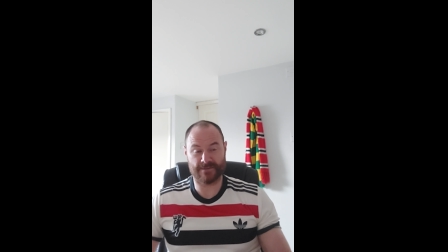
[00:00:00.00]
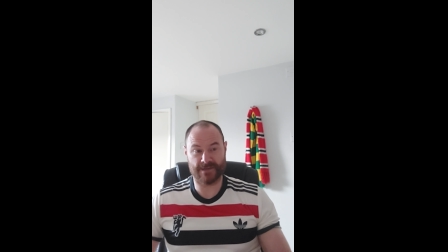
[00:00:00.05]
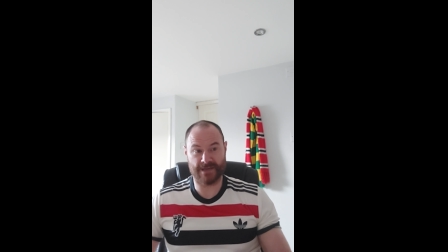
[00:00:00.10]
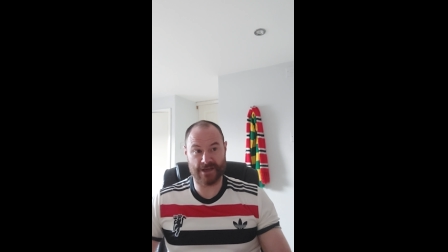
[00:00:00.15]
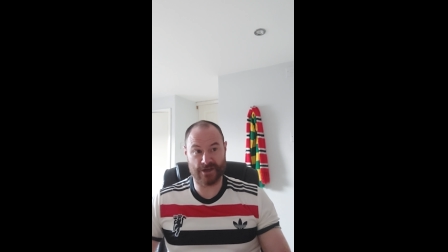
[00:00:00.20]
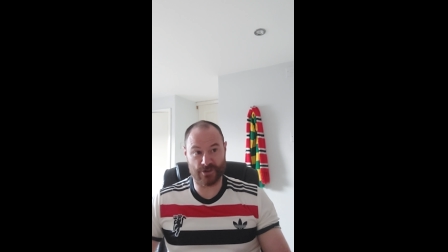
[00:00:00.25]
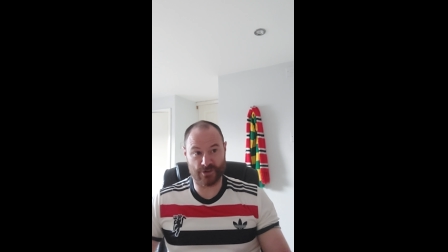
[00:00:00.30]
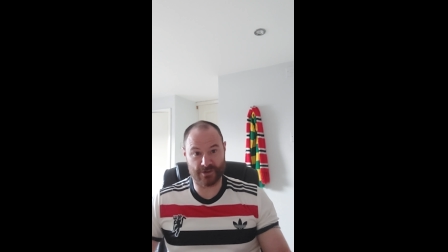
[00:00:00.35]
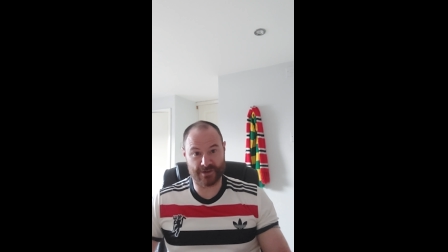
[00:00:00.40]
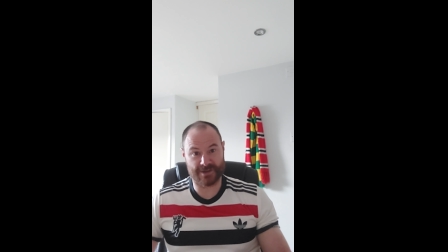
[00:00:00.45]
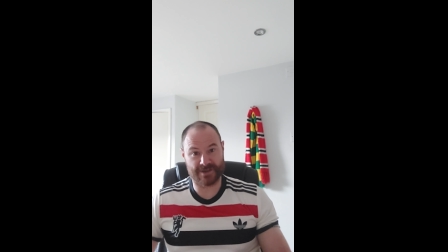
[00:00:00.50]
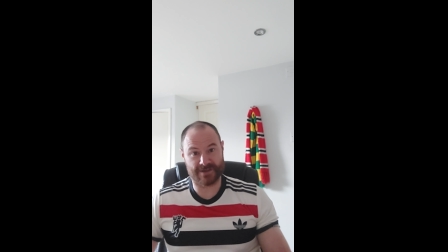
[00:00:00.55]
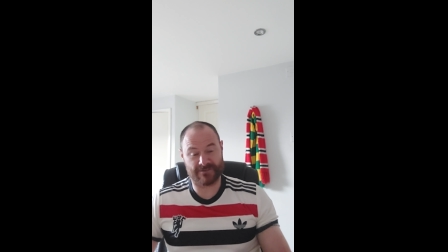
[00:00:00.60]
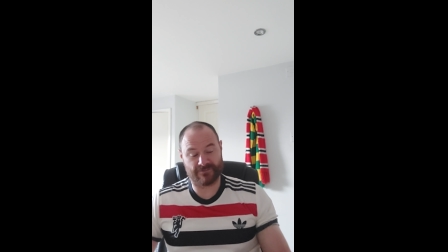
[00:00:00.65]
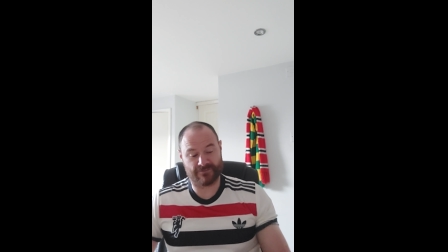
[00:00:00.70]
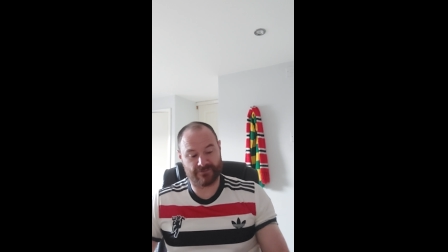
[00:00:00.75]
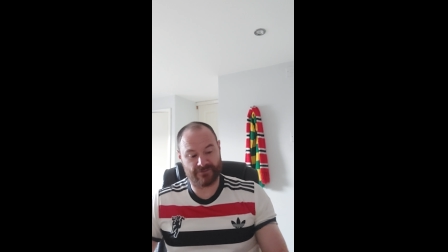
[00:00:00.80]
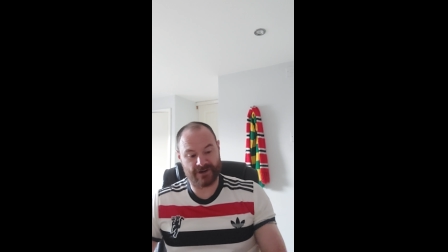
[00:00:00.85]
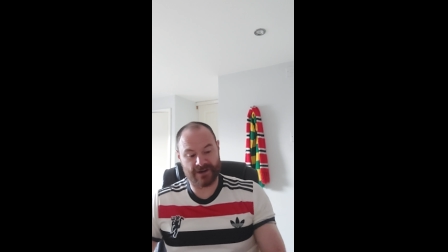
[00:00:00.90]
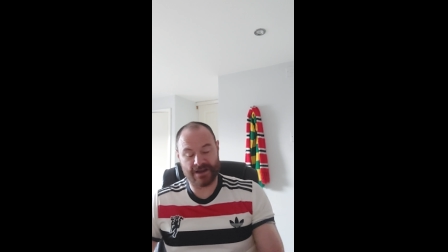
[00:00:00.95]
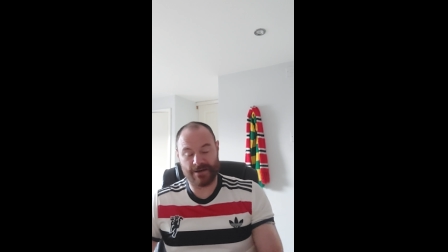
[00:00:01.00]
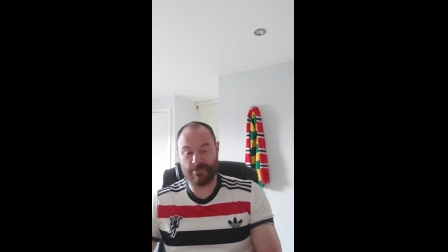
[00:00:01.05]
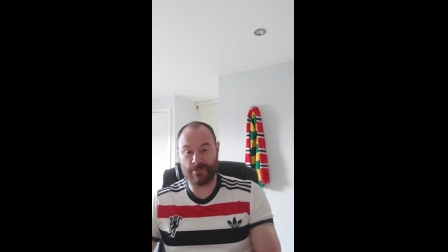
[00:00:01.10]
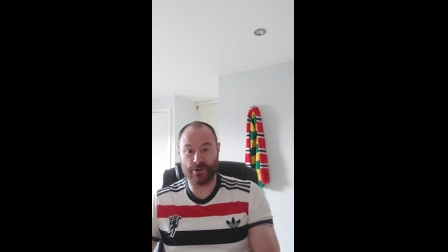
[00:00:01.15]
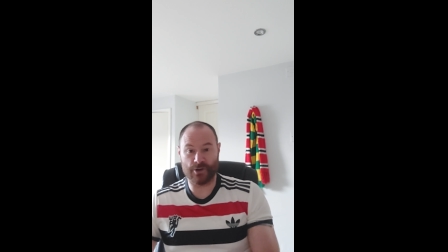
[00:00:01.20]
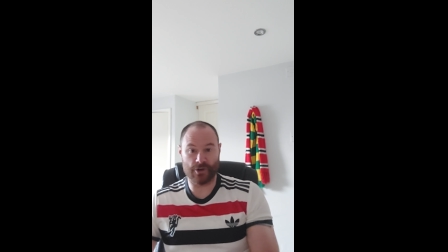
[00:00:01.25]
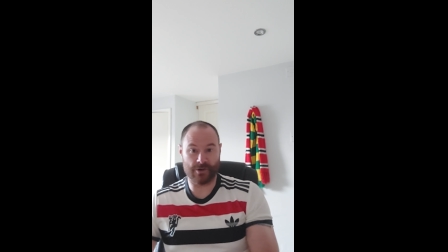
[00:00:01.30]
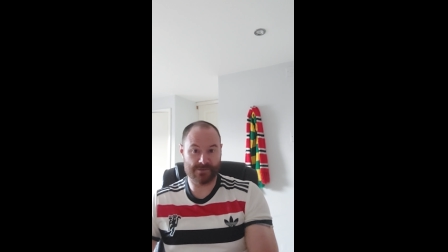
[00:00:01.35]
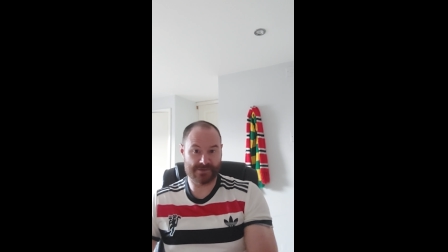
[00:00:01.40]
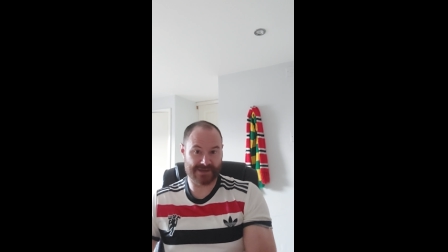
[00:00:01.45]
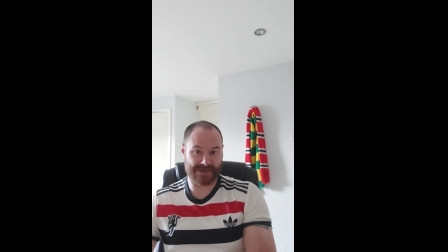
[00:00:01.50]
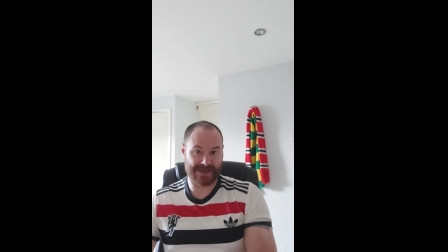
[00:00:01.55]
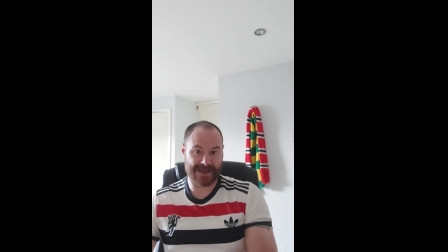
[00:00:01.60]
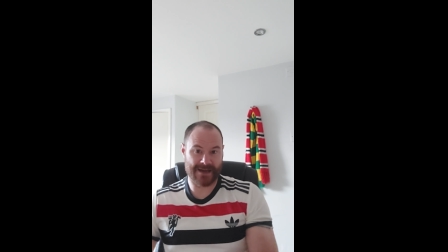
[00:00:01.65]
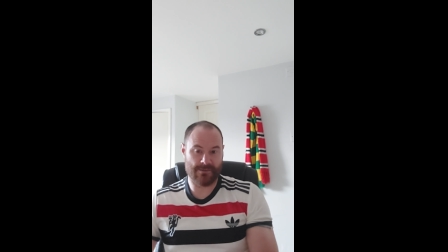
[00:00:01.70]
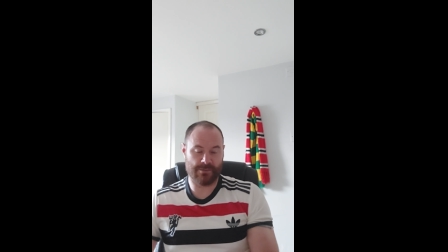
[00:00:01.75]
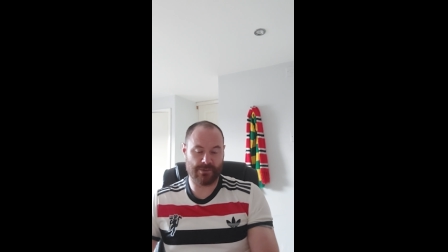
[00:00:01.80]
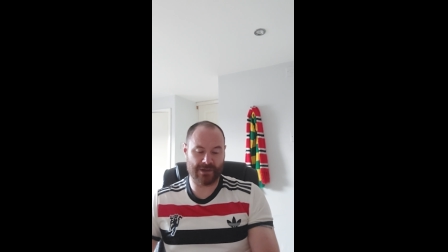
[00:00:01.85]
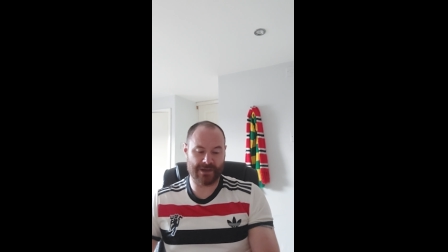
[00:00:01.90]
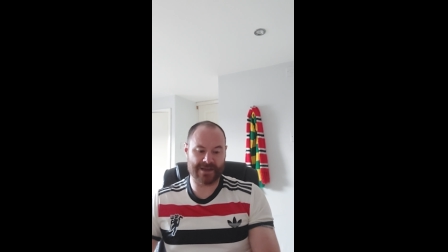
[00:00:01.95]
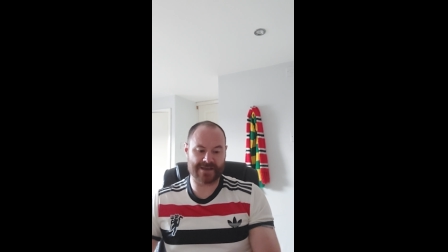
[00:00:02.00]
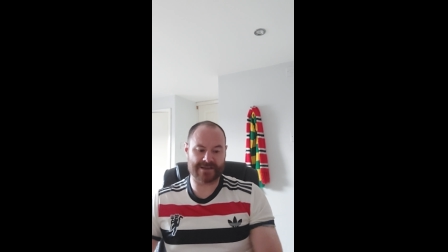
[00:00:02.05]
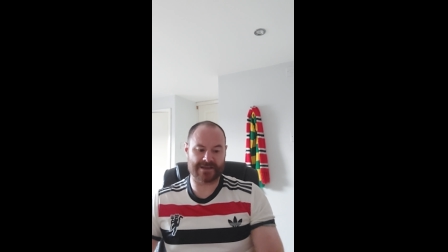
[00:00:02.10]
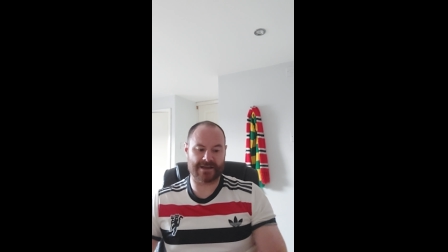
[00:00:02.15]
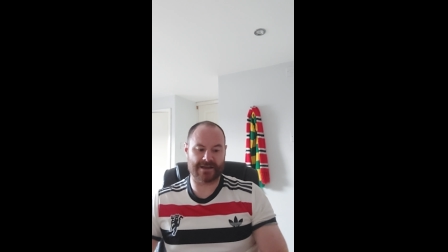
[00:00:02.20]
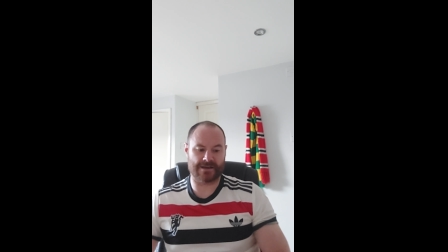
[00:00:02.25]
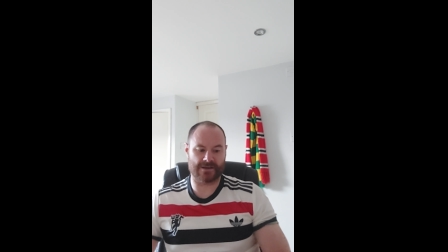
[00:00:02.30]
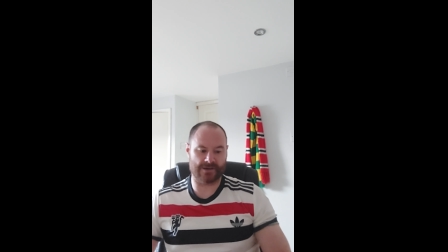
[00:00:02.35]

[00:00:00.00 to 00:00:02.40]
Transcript: in order to free that money up to get players like